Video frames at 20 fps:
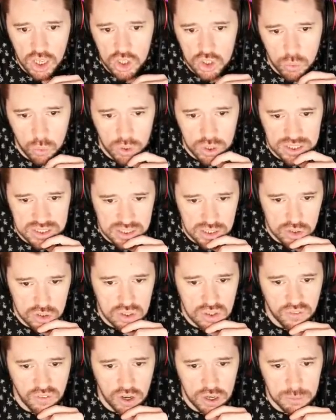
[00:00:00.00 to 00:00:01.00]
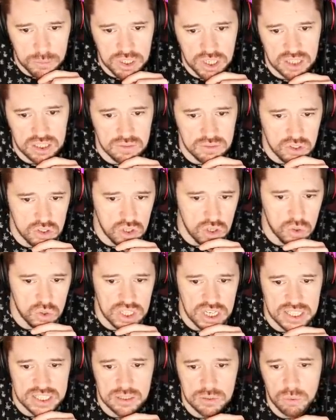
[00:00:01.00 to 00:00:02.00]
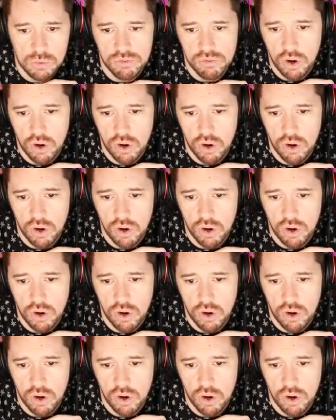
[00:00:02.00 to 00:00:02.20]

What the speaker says: You will continue to find objectives associated with